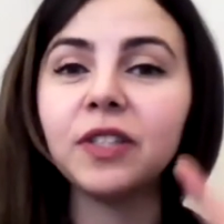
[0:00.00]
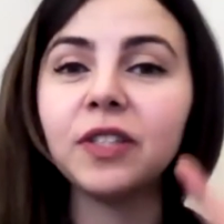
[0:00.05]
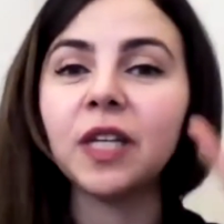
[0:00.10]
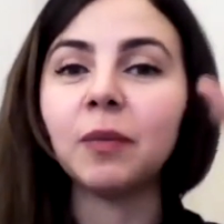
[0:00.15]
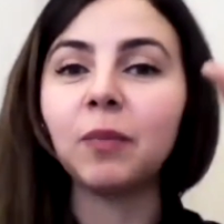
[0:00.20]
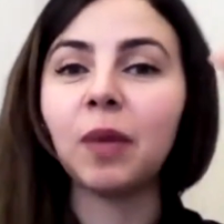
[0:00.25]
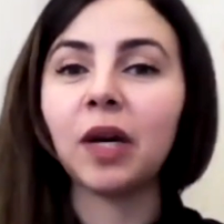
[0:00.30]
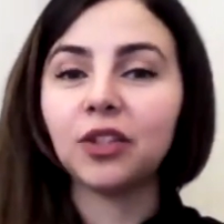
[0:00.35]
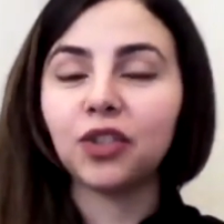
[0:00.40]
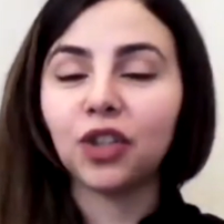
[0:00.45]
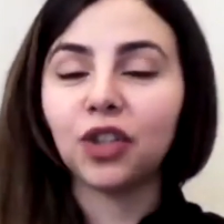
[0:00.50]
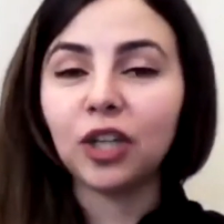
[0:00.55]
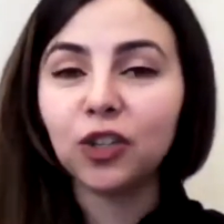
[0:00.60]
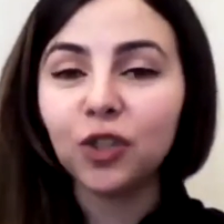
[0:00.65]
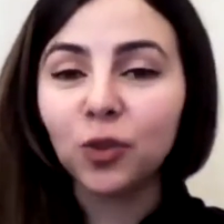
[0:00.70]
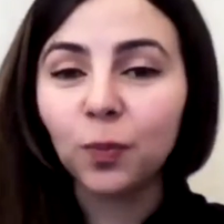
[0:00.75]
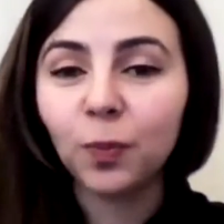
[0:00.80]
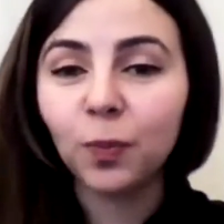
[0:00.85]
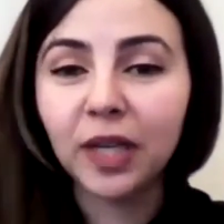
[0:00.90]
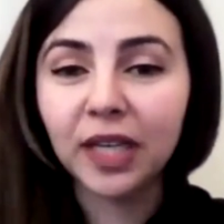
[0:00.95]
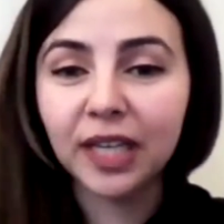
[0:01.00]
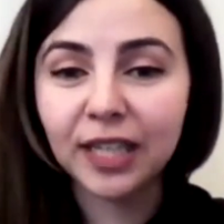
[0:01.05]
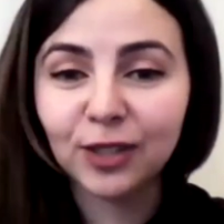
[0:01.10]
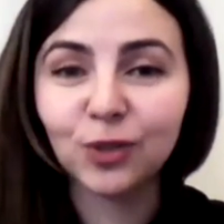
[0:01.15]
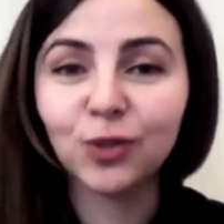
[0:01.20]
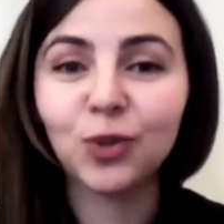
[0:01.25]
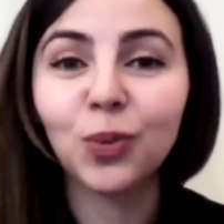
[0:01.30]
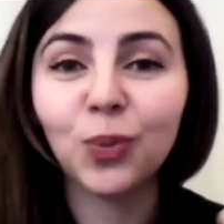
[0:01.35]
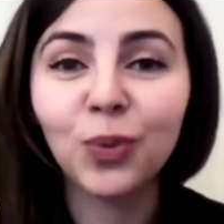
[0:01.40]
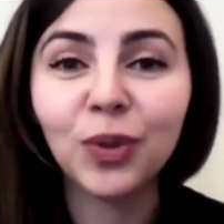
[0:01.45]
And every time I try to pick
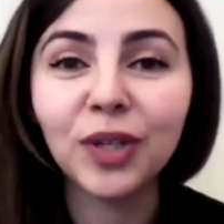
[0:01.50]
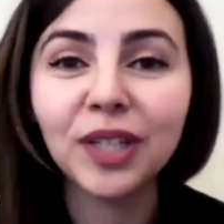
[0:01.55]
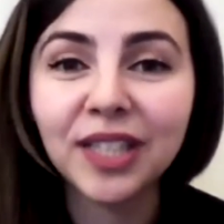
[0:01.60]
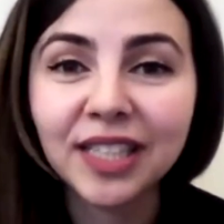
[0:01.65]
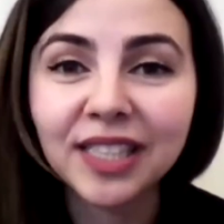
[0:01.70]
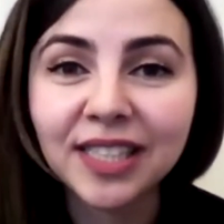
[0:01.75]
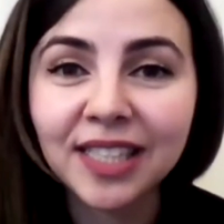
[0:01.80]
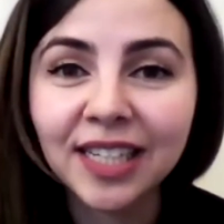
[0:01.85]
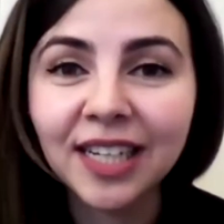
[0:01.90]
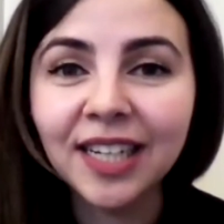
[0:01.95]
it to read it,